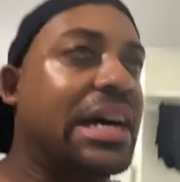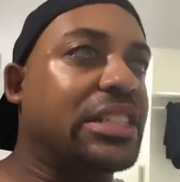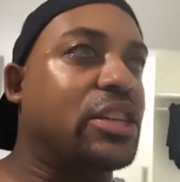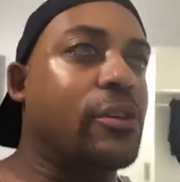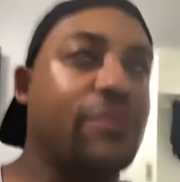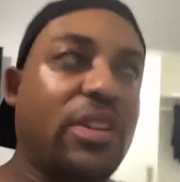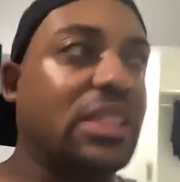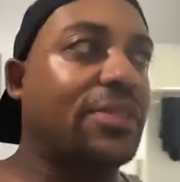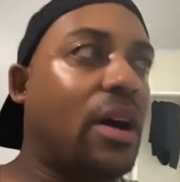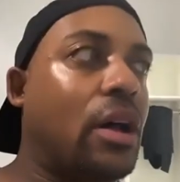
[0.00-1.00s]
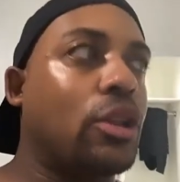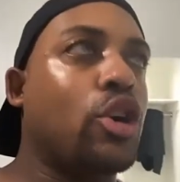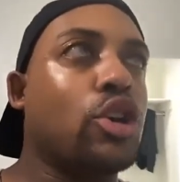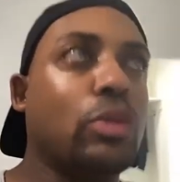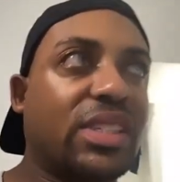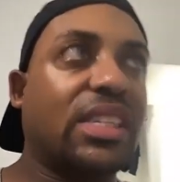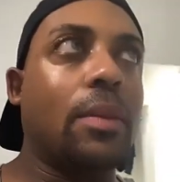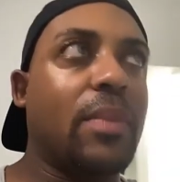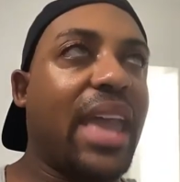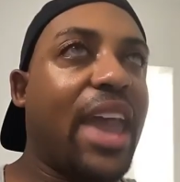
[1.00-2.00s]
until, first of all, you
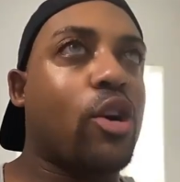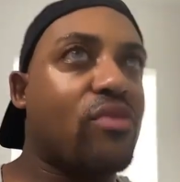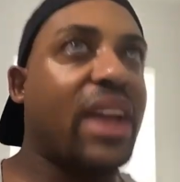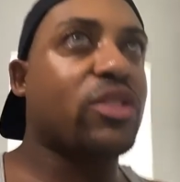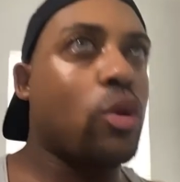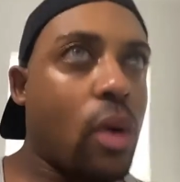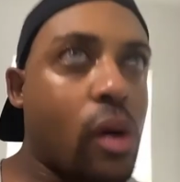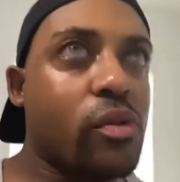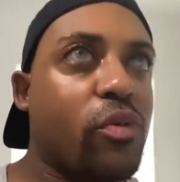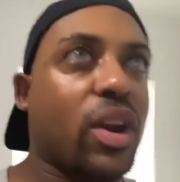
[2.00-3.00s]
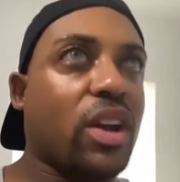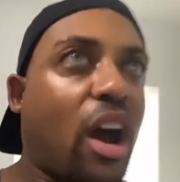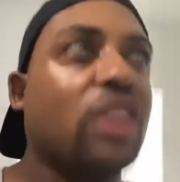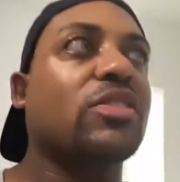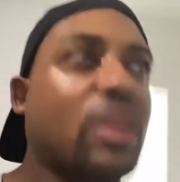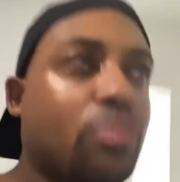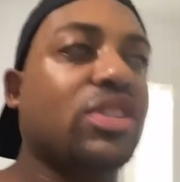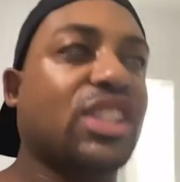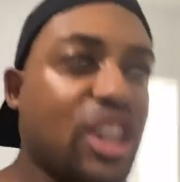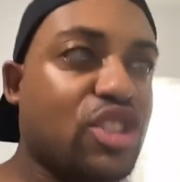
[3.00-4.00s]
send me a correct quote for the cost of the
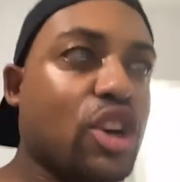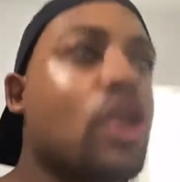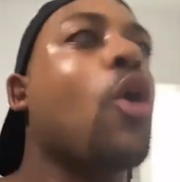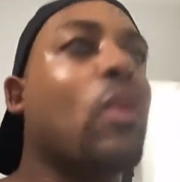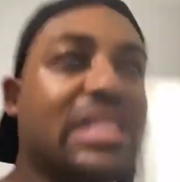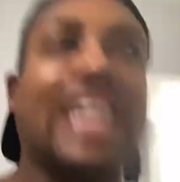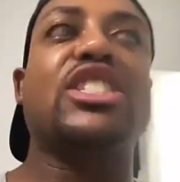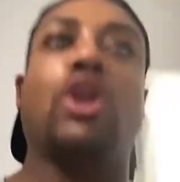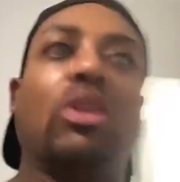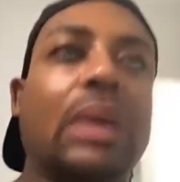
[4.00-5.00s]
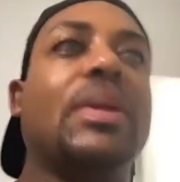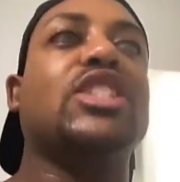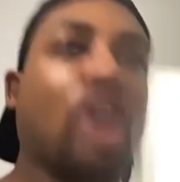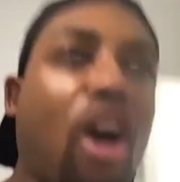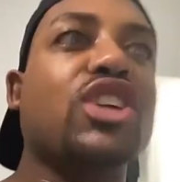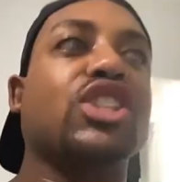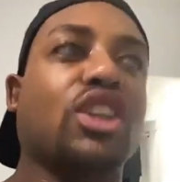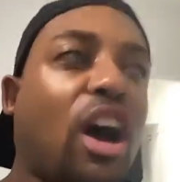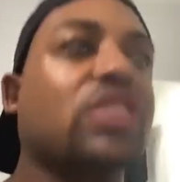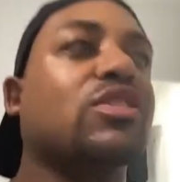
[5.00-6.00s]
procedure, which I should only be charged the
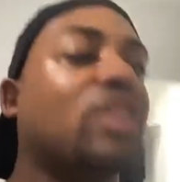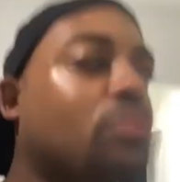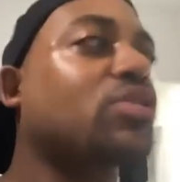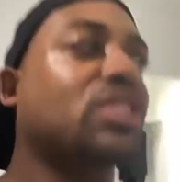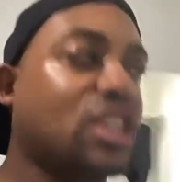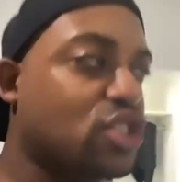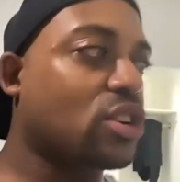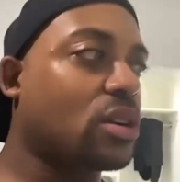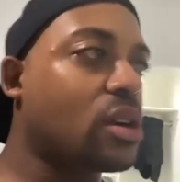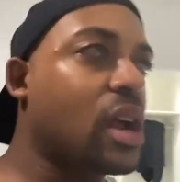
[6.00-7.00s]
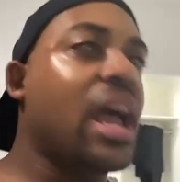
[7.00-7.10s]
cost of the procedure,